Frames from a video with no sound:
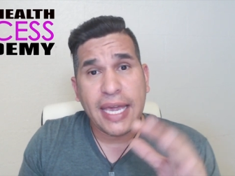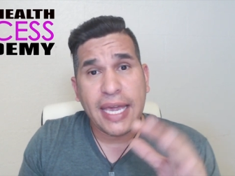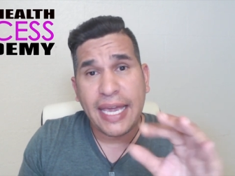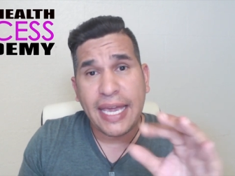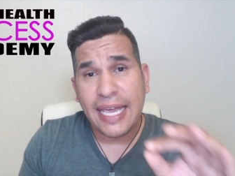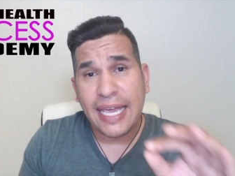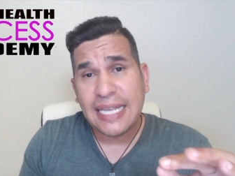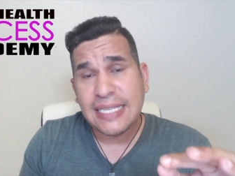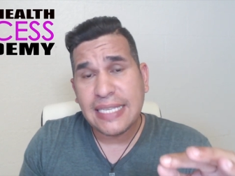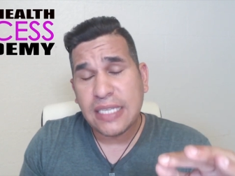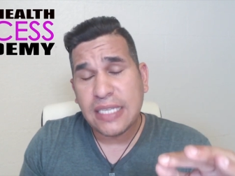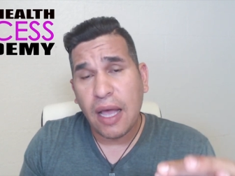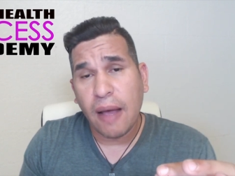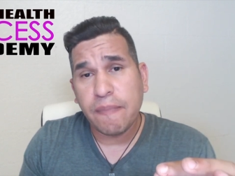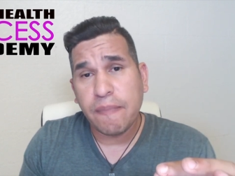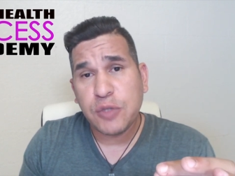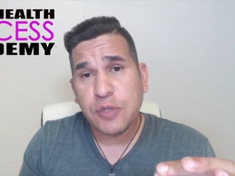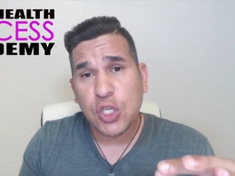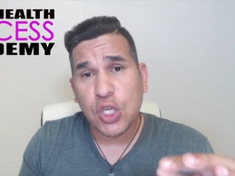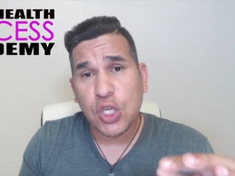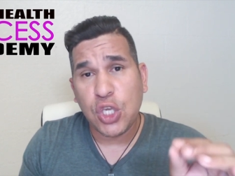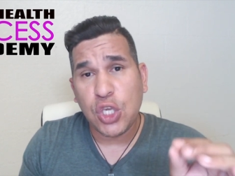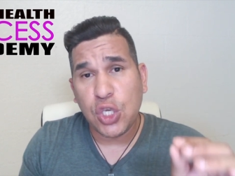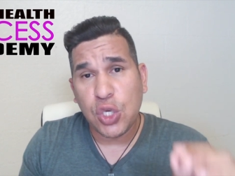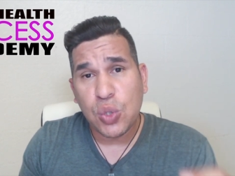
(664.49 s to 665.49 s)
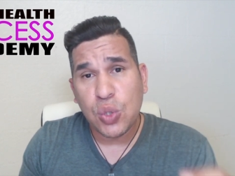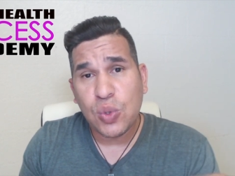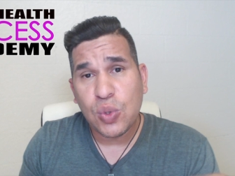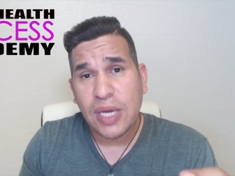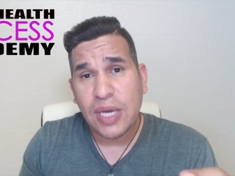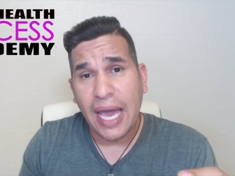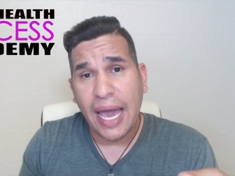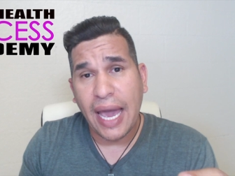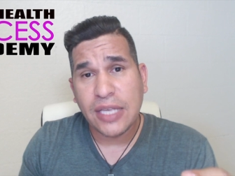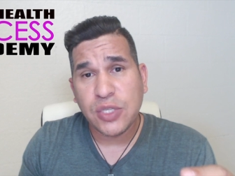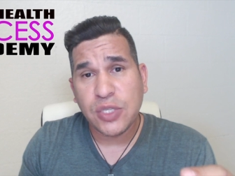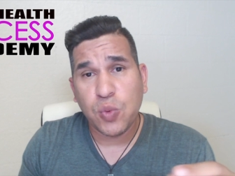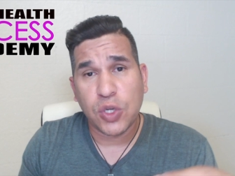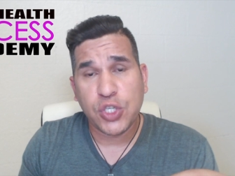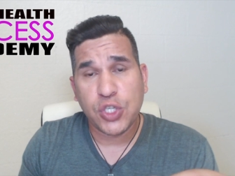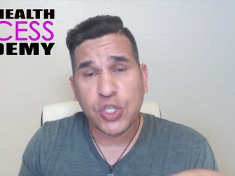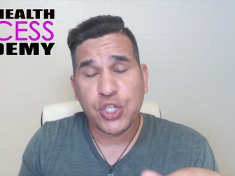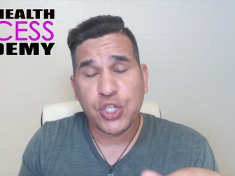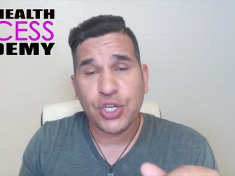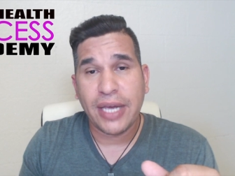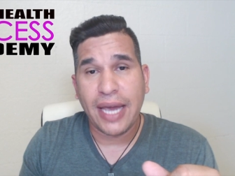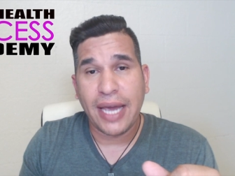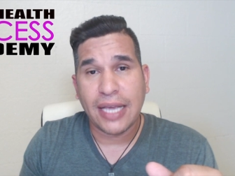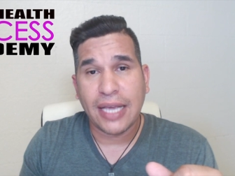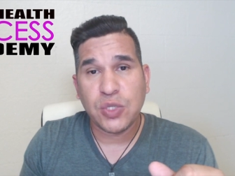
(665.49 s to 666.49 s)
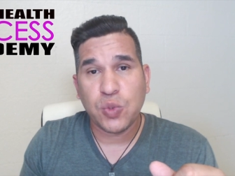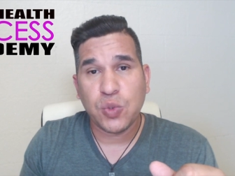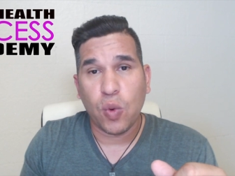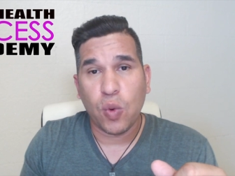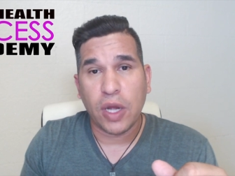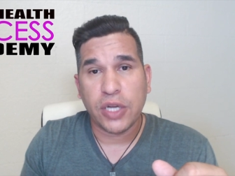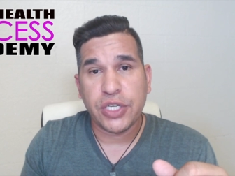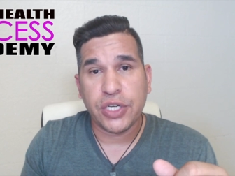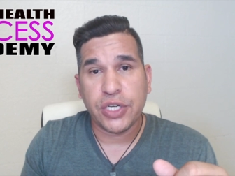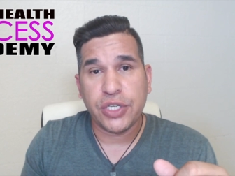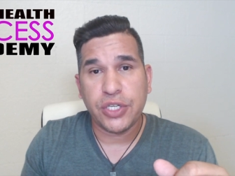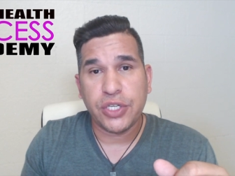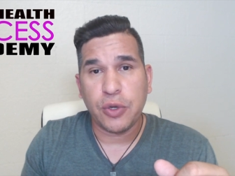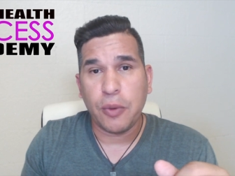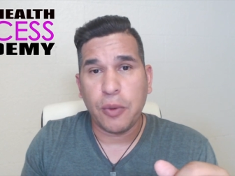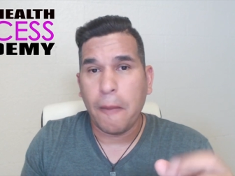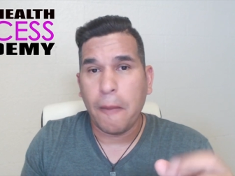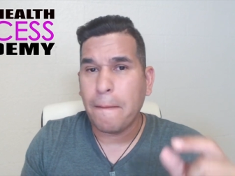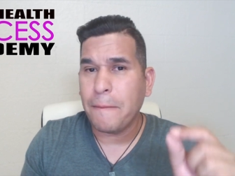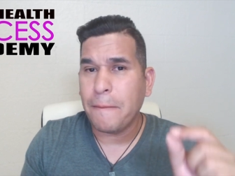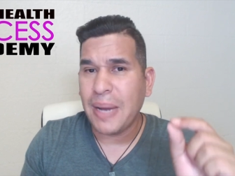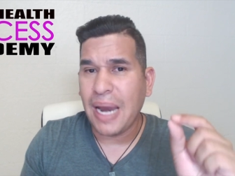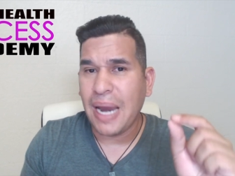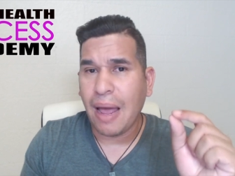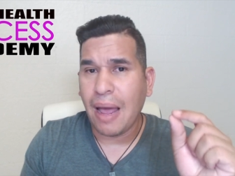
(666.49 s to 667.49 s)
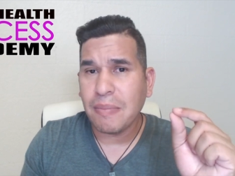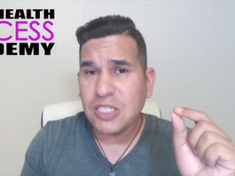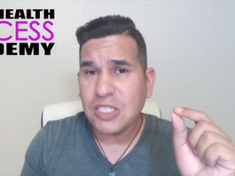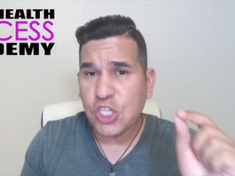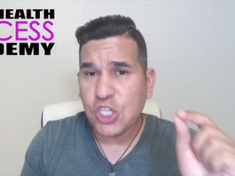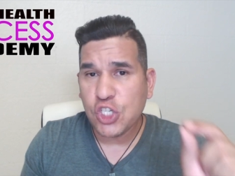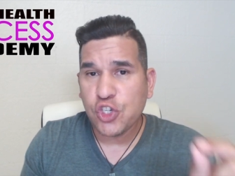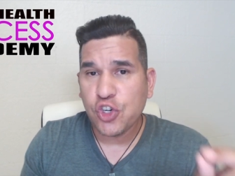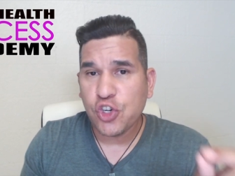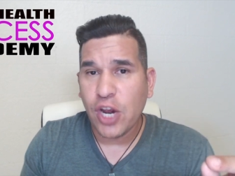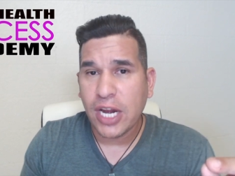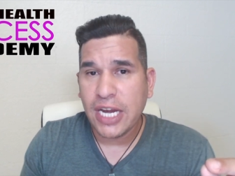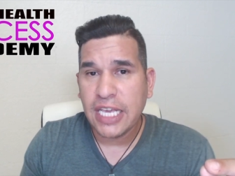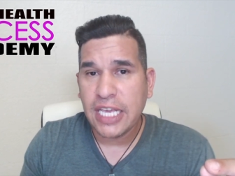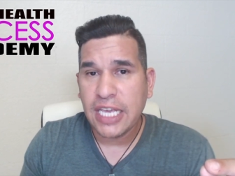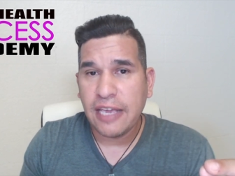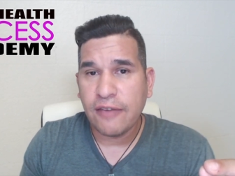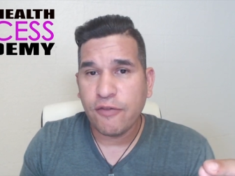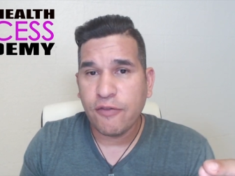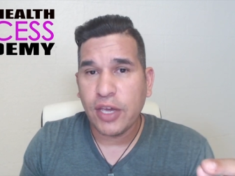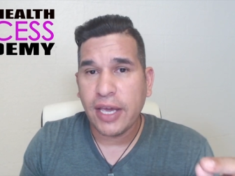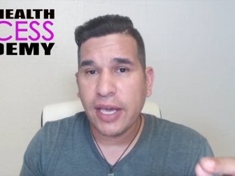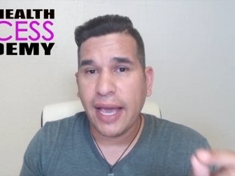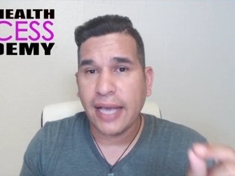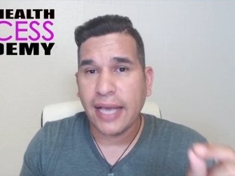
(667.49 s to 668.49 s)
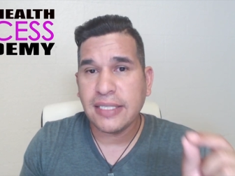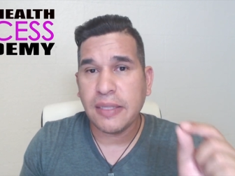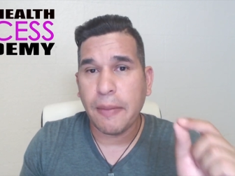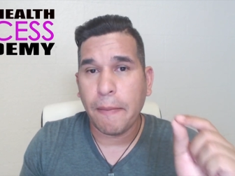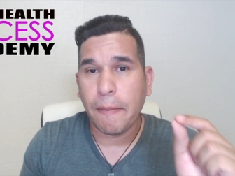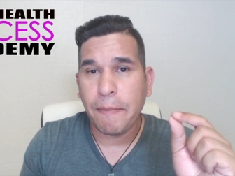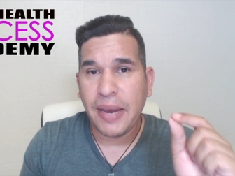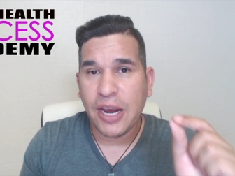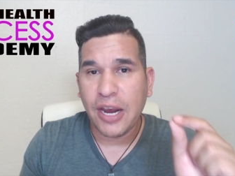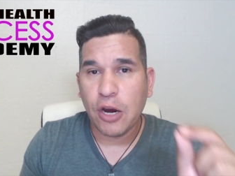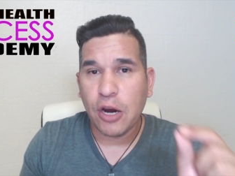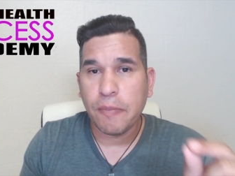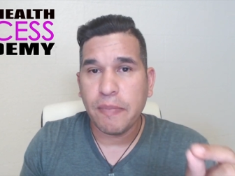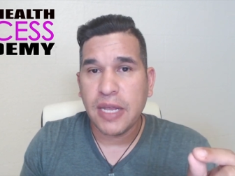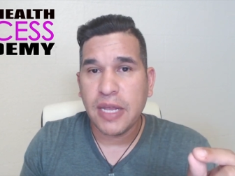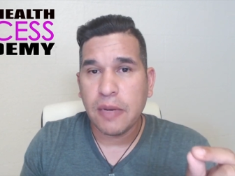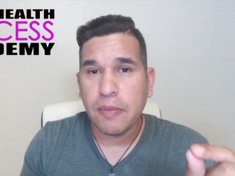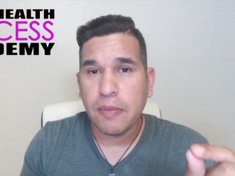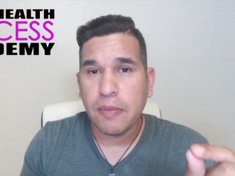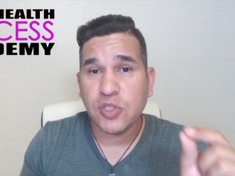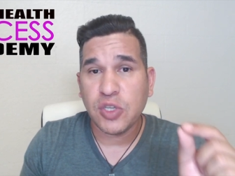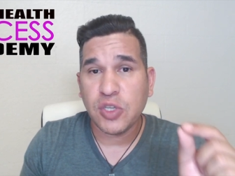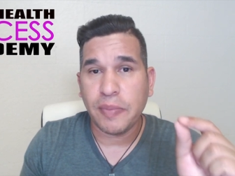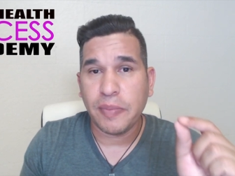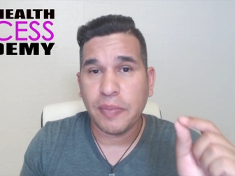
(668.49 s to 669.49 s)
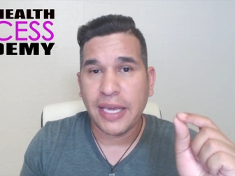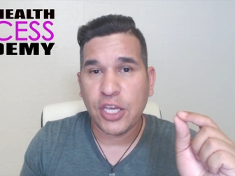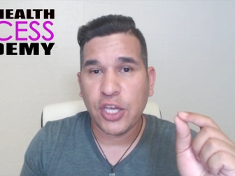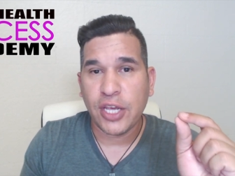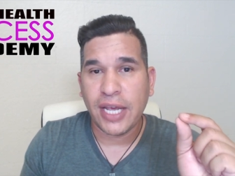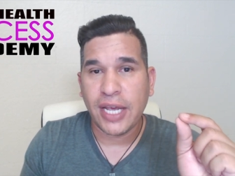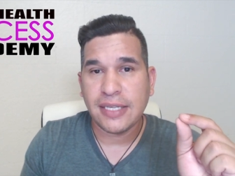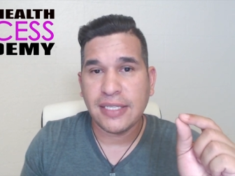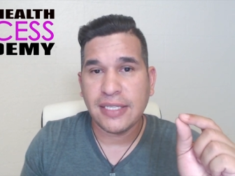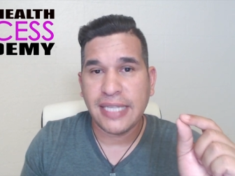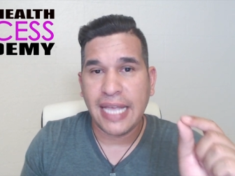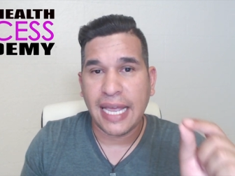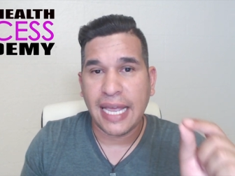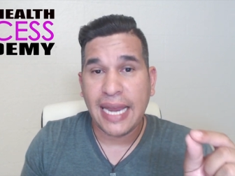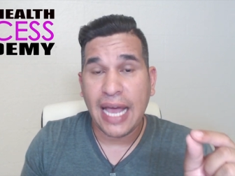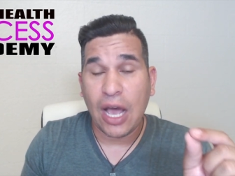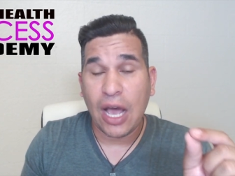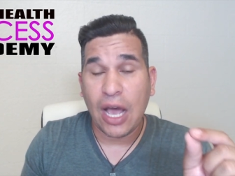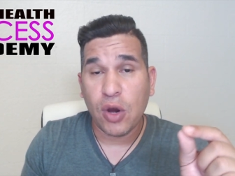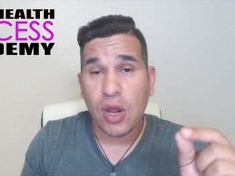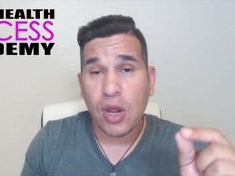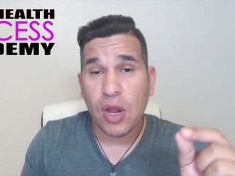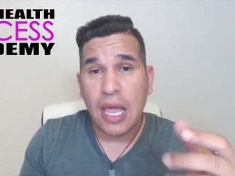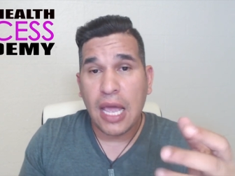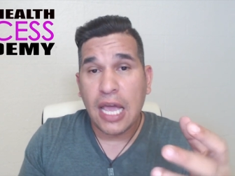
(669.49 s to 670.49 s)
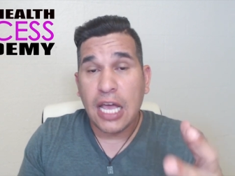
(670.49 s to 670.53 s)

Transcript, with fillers: It is up to you guys what you guys want to do, but I'm just trying to give you guys the bare minimum to make you guys stand out.